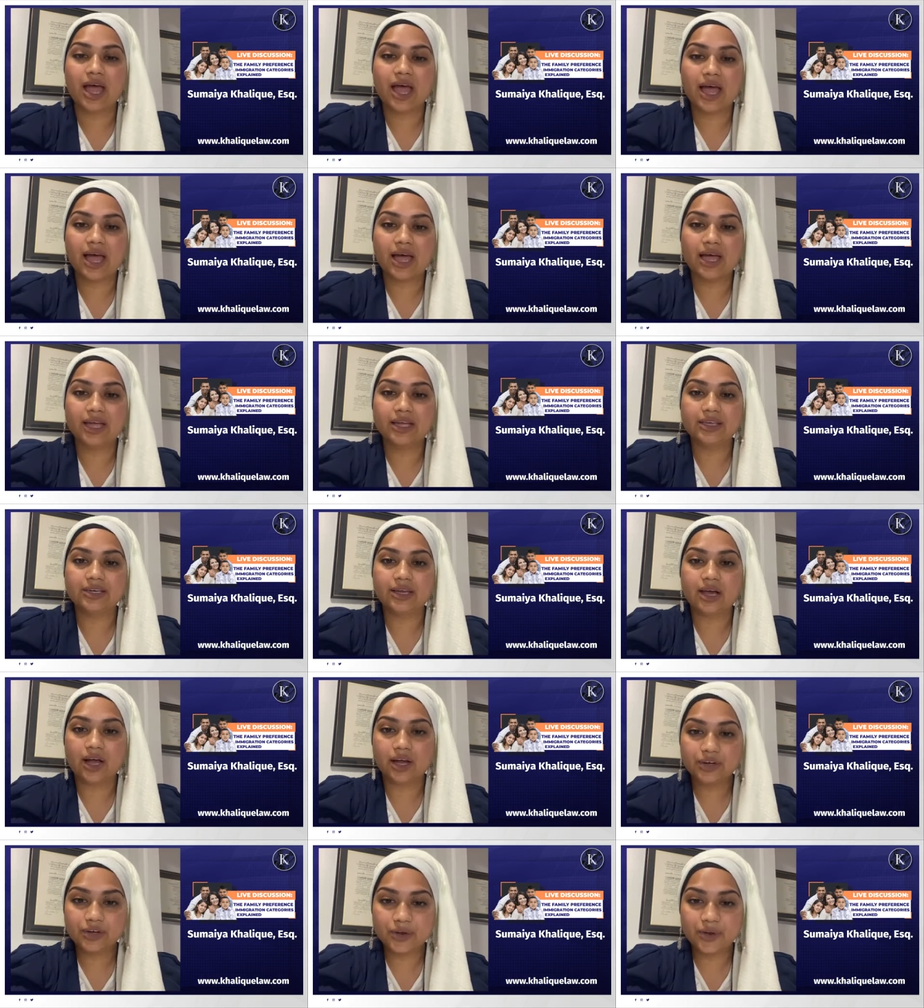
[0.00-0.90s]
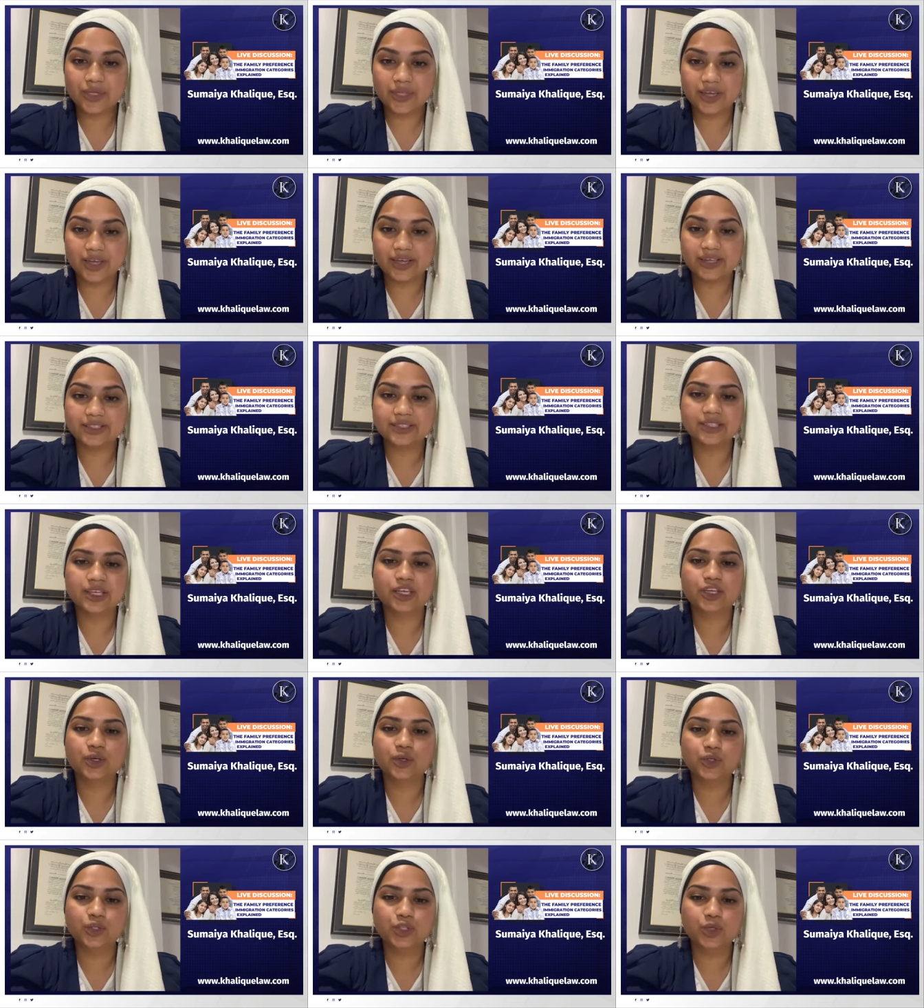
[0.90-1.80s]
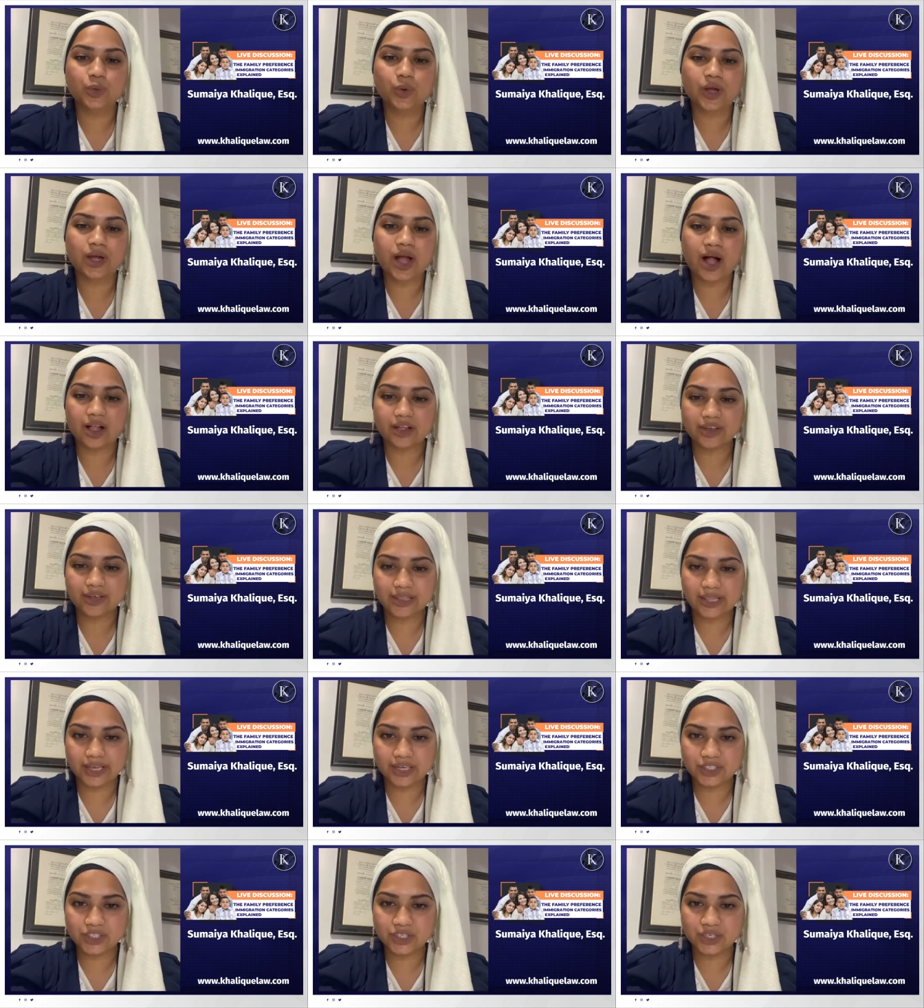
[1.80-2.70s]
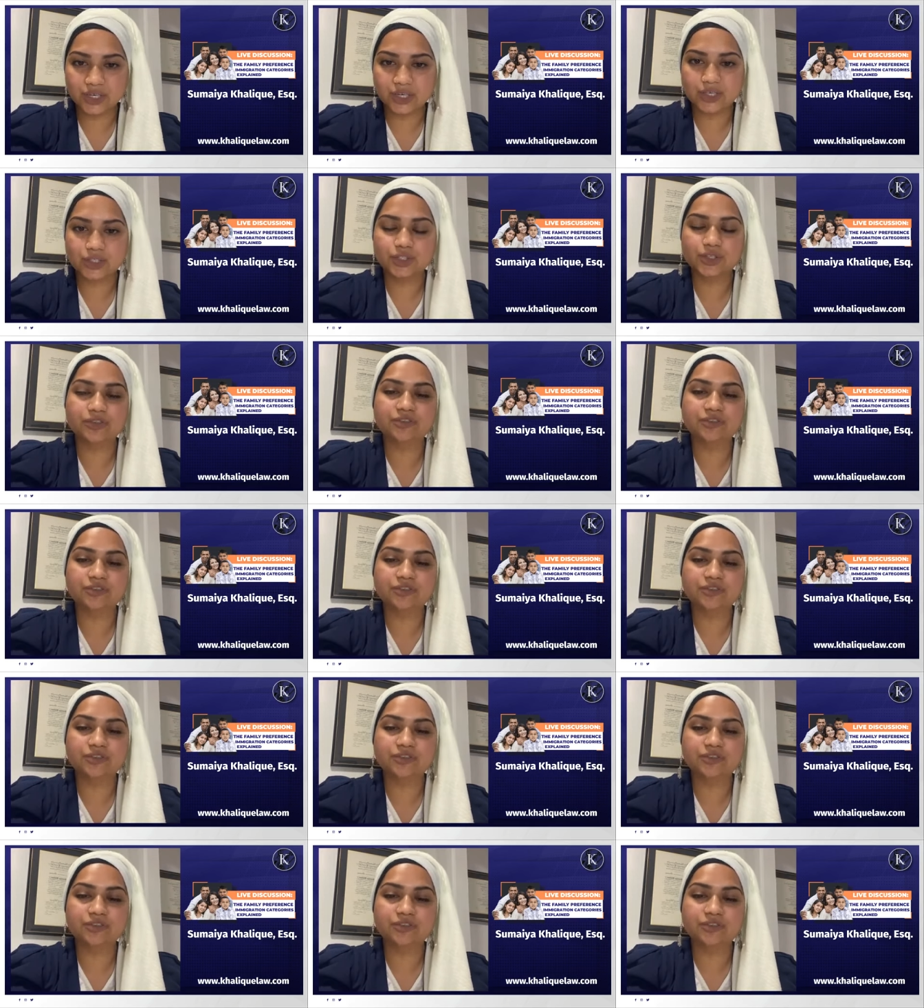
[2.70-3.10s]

And under this, you do a calculation